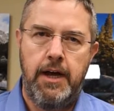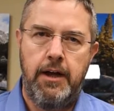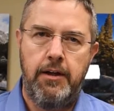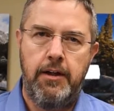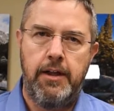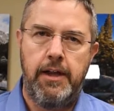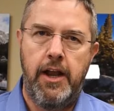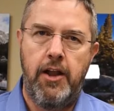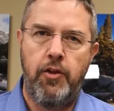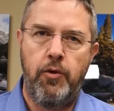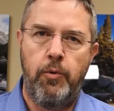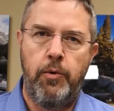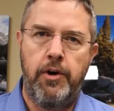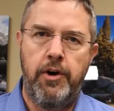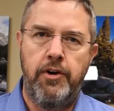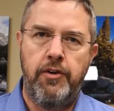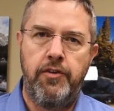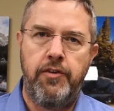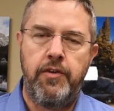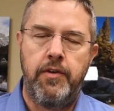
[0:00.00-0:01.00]
In other
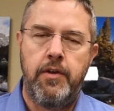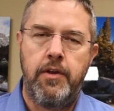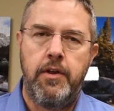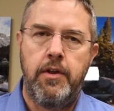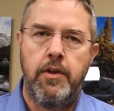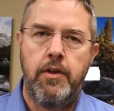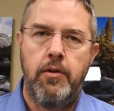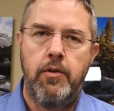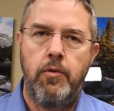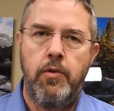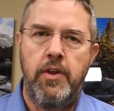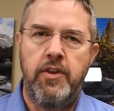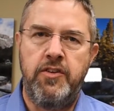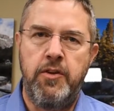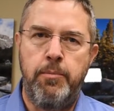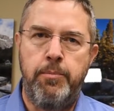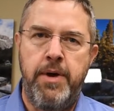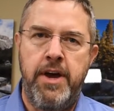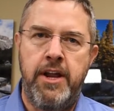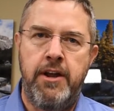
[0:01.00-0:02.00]
words, is
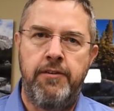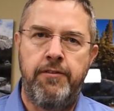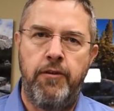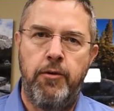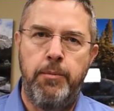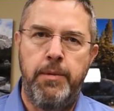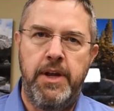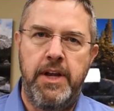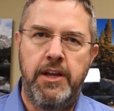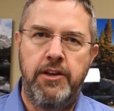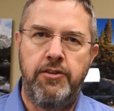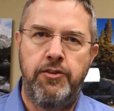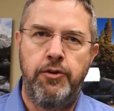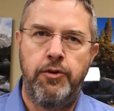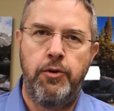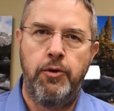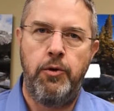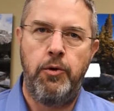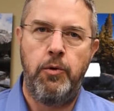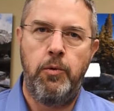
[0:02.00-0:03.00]
it better for me
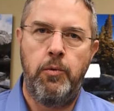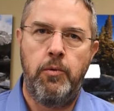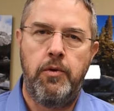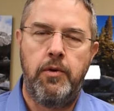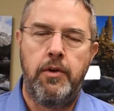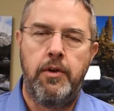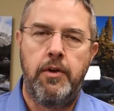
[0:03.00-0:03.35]
to